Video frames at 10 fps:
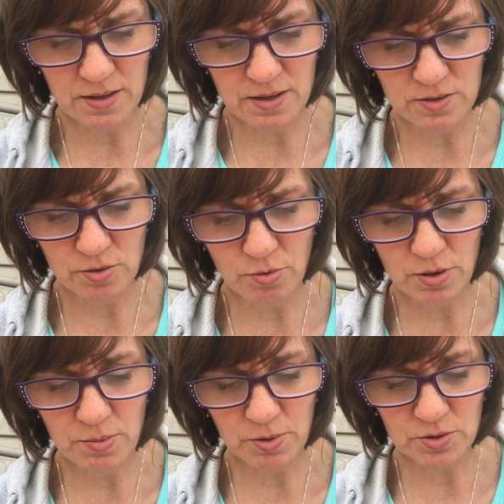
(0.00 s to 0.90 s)
is the
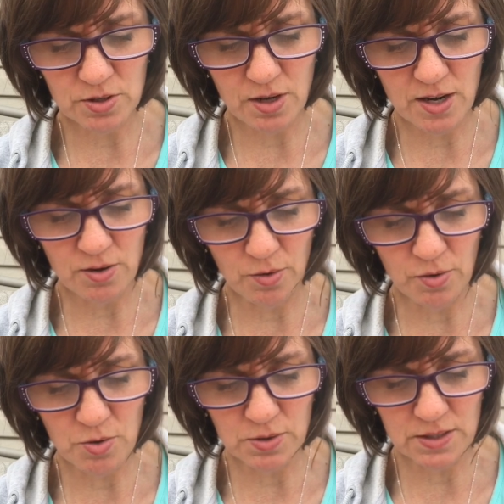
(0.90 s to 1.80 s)
only person I know
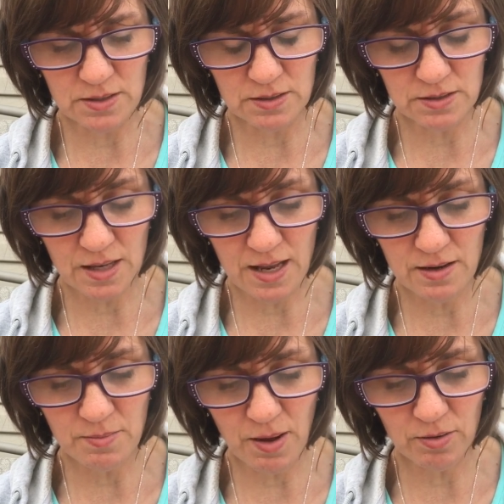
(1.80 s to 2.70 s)
who is as excited
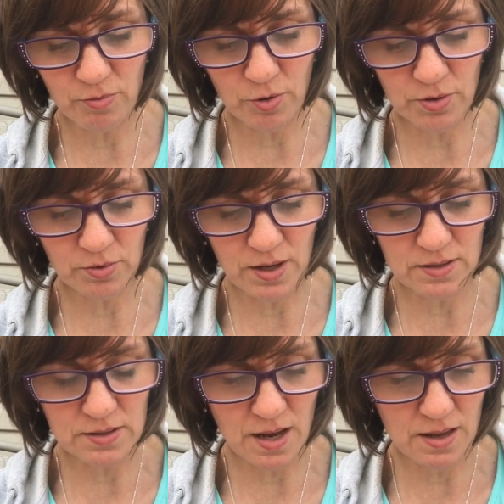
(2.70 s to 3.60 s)
about the 4th grade
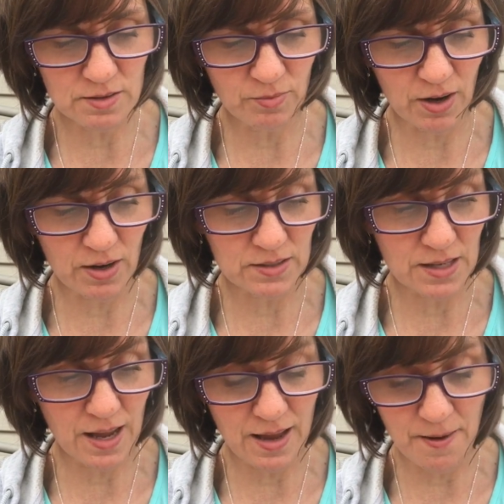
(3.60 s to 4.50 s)
science fair as
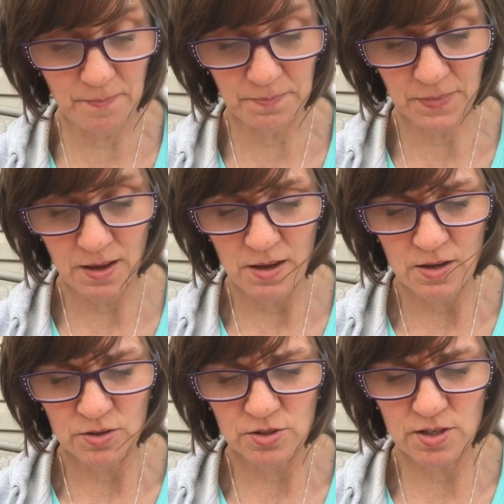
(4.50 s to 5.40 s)
I am.
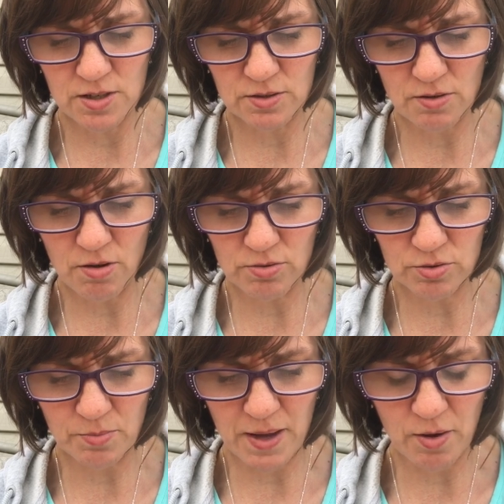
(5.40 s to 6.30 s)
She is
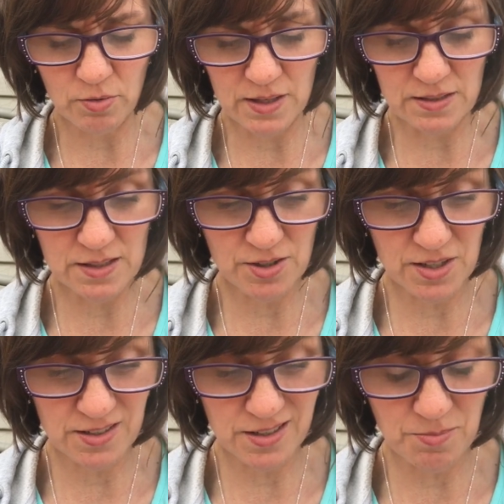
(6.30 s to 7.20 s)
also my only
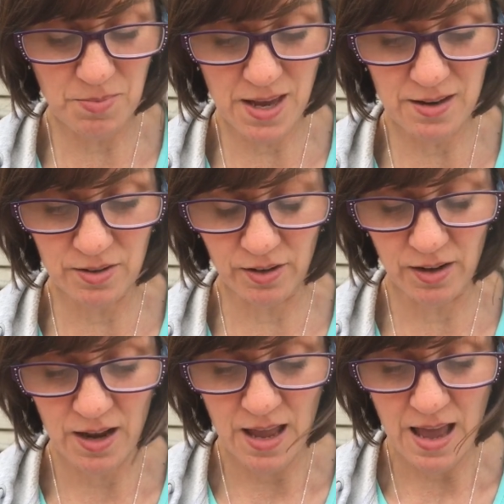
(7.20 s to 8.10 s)
serious competitor,
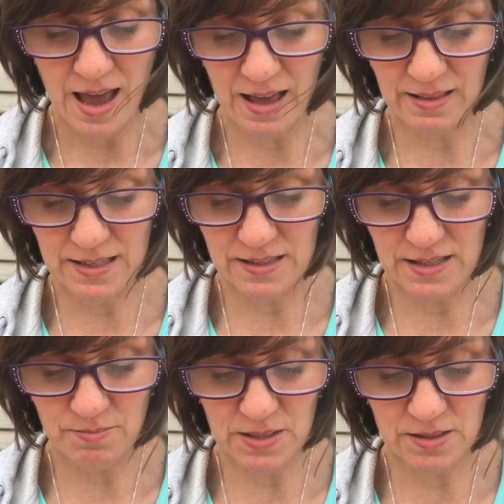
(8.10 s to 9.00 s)
at least
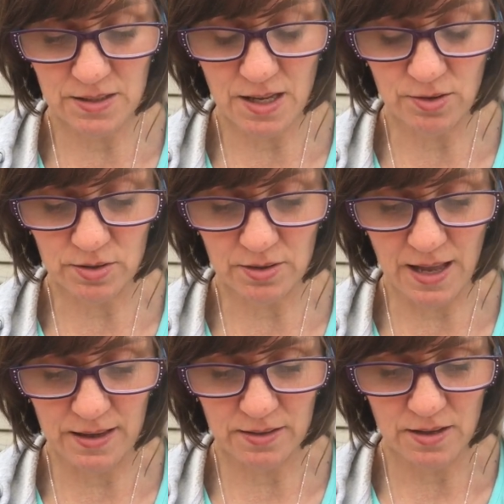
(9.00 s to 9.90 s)
in Mrs. Tuttle's
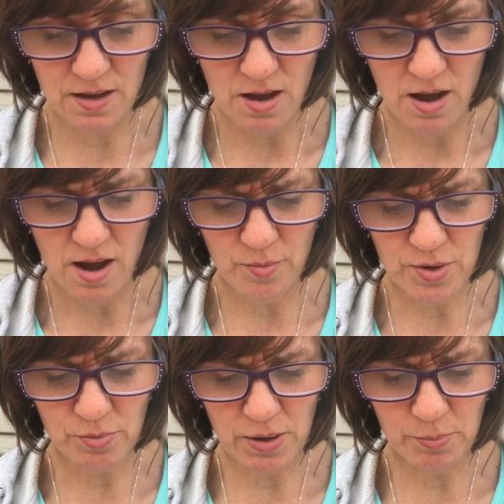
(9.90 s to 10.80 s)
class. I
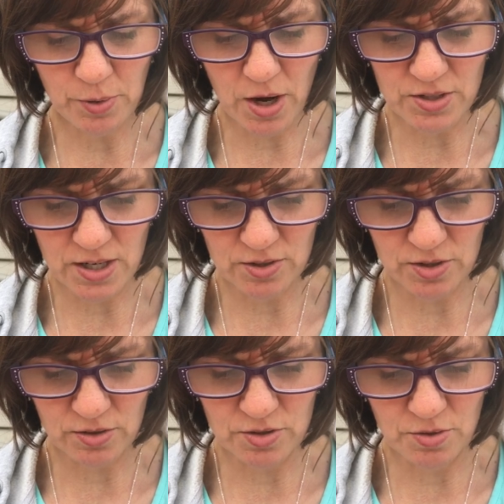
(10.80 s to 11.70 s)
wonder what project
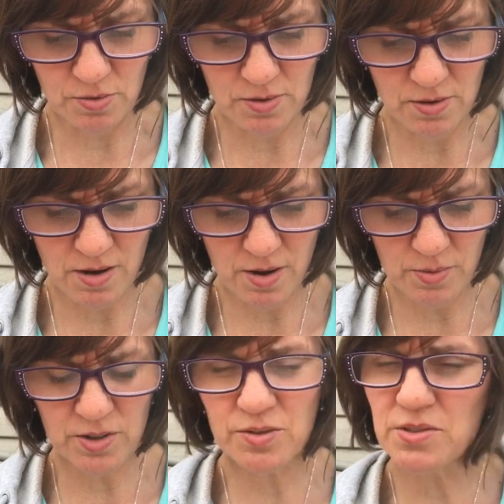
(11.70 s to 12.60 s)
she'll do. I
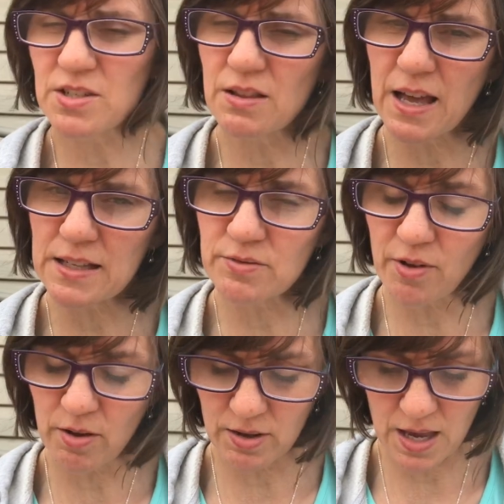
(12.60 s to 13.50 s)
wonder if she likes
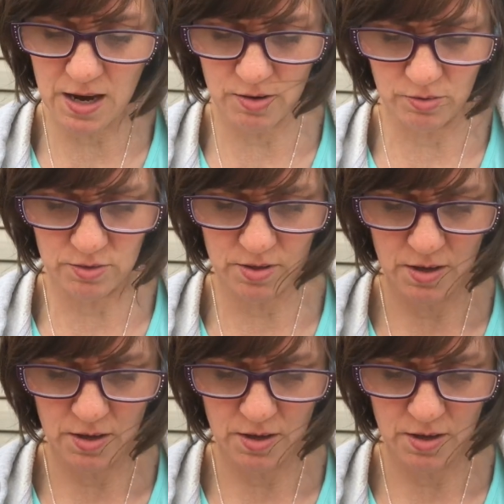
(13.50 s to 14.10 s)
volcanoes.